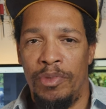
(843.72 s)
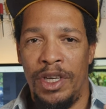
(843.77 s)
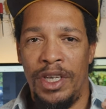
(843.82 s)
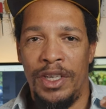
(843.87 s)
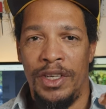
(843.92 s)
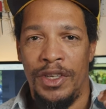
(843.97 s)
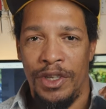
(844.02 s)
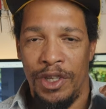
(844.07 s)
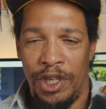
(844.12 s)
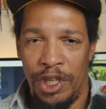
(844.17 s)

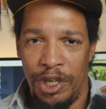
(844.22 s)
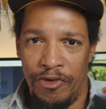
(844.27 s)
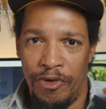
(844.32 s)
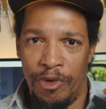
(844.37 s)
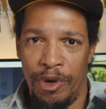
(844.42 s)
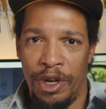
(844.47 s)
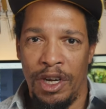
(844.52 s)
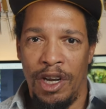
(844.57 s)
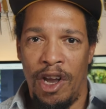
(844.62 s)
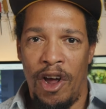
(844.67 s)
bit in
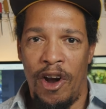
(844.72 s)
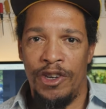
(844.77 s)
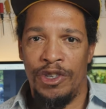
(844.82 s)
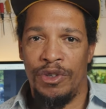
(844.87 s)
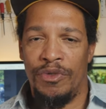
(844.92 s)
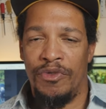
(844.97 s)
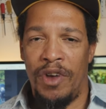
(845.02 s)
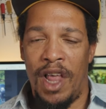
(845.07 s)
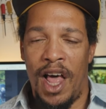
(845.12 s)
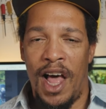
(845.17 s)
delivering
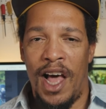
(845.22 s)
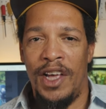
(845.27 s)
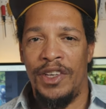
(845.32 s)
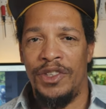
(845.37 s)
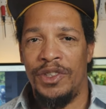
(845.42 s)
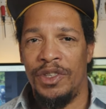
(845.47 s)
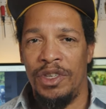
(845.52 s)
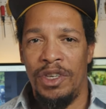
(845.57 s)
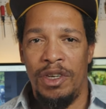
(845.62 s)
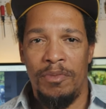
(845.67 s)
larger
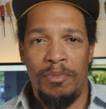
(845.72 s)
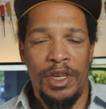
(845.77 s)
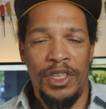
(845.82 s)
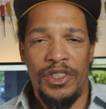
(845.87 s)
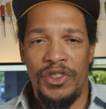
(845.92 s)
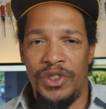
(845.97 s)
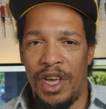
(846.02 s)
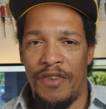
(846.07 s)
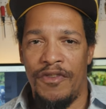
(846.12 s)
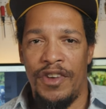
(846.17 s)
flies,
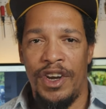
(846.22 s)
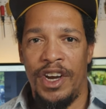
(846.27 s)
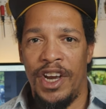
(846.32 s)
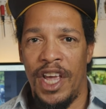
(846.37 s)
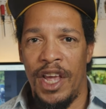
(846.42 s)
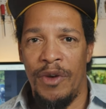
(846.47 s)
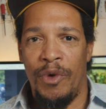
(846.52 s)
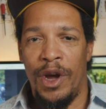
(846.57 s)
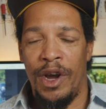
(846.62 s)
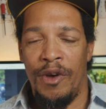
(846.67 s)
but seven
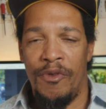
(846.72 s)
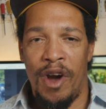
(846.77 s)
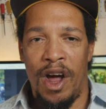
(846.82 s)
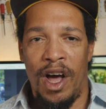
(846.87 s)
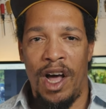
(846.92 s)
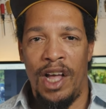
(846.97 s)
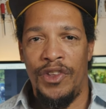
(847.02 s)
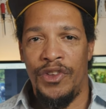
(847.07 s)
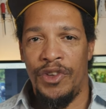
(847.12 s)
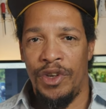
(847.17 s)
and eight weight
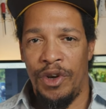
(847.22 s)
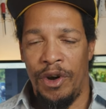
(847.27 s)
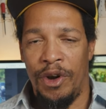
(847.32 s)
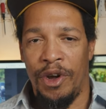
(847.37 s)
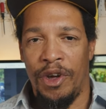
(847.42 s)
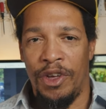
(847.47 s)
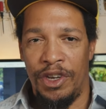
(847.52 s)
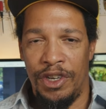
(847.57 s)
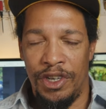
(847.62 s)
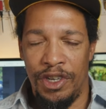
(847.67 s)
rods
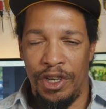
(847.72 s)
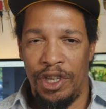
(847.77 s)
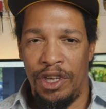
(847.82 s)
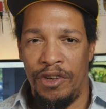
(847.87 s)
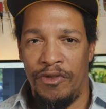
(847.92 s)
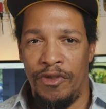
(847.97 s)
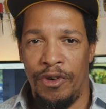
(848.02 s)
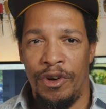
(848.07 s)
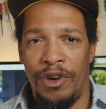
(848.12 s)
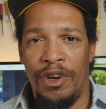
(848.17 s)
are going to
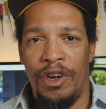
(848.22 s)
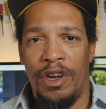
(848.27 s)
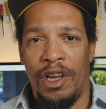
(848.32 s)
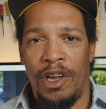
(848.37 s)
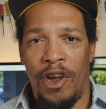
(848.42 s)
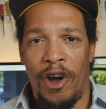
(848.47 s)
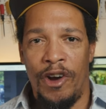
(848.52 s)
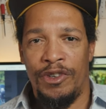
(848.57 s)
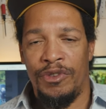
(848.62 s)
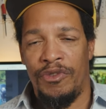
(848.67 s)
deliver
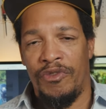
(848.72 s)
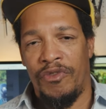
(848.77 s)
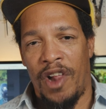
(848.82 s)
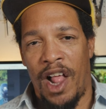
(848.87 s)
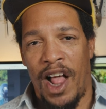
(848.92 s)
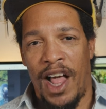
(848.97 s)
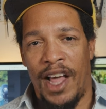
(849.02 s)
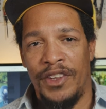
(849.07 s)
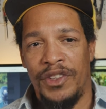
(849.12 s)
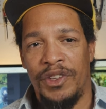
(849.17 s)
larger
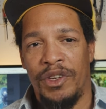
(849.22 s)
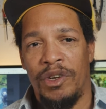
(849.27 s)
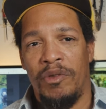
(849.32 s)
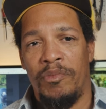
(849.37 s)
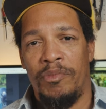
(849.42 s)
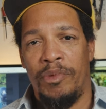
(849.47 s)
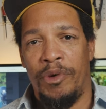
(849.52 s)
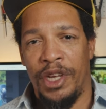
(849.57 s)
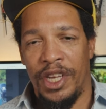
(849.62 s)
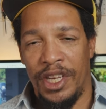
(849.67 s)
flies
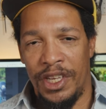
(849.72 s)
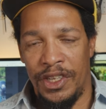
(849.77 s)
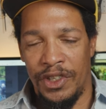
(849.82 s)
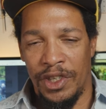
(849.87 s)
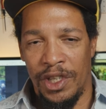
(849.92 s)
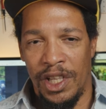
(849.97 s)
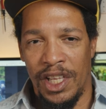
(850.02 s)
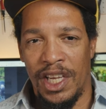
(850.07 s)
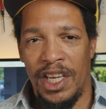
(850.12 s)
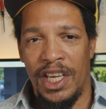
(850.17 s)
pretty
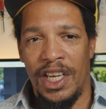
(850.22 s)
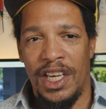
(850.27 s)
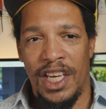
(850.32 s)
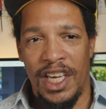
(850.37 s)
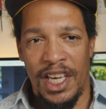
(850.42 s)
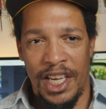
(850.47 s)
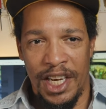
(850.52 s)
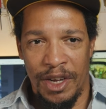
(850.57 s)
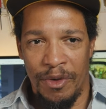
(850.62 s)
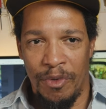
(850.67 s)
easily
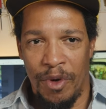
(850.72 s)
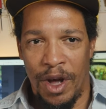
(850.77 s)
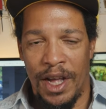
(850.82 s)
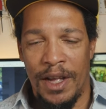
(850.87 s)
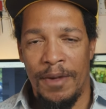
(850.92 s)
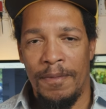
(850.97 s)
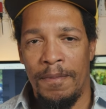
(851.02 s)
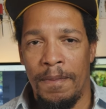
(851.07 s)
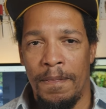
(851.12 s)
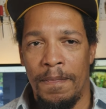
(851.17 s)

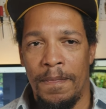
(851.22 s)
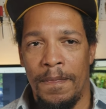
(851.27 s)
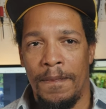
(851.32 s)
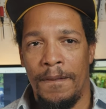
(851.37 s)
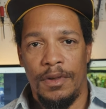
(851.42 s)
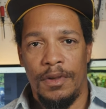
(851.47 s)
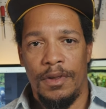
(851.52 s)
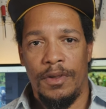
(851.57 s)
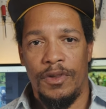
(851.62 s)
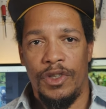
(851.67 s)
anyway.
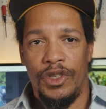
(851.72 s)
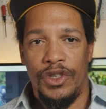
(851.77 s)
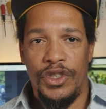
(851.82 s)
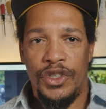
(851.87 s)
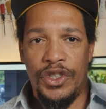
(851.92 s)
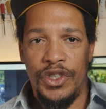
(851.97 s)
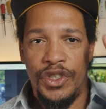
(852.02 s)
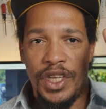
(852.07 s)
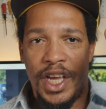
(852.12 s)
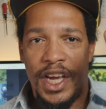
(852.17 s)
The
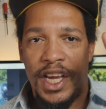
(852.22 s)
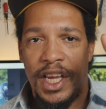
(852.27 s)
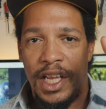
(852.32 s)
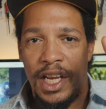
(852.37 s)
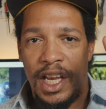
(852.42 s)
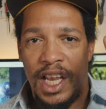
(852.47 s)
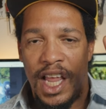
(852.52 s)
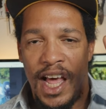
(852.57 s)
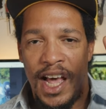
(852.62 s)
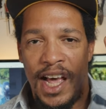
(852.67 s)

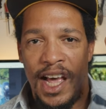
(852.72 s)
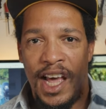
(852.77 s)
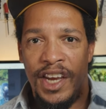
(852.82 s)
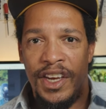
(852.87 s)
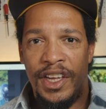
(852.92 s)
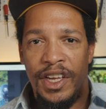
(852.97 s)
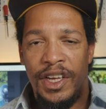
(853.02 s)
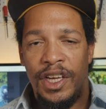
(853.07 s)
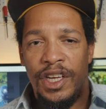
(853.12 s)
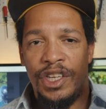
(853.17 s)
second
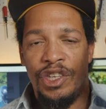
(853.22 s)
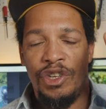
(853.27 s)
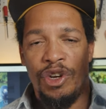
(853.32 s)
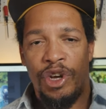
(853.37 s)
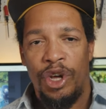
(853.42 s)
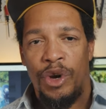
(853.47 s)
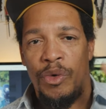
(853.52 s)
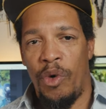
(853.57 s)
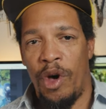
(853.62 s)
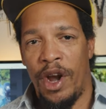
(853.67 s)
line you're
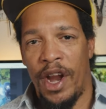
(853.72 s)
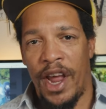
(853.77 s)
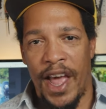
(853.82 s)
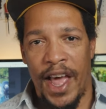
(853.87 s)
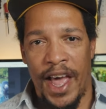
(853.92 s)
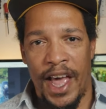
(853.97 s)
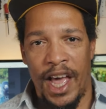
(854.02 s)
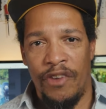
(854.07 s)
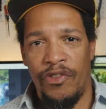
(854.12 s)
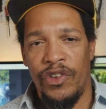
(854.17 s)
going to want to
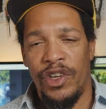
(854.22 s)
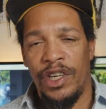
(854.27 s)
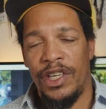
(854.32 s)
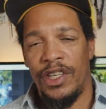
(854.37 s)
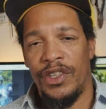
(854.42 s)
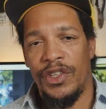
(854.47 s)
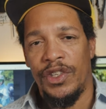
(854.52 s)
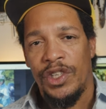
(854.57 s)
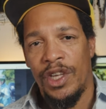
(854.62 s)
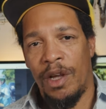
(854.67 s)
have
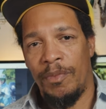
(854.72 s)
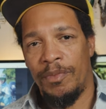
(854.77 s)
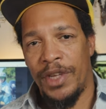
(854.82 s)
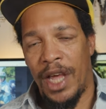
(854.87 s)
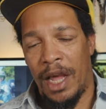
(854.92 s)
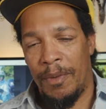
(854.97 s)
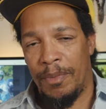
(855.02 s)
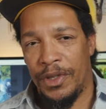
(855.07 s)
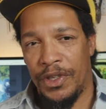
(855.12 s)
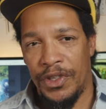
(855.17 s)
is some
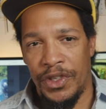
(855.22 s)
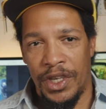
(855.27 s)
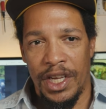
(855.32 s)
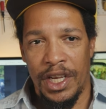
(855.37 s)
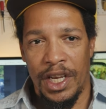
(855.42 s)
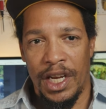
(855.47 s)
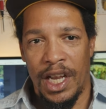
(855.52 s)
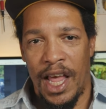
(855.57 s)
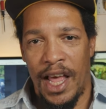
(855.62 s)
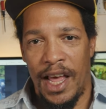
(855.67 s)
type of
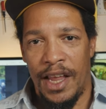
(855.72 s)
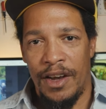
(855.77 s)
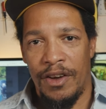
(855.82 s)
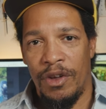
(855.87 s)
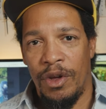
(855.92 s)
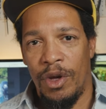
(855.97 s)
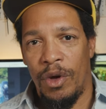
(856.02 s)
sinking line,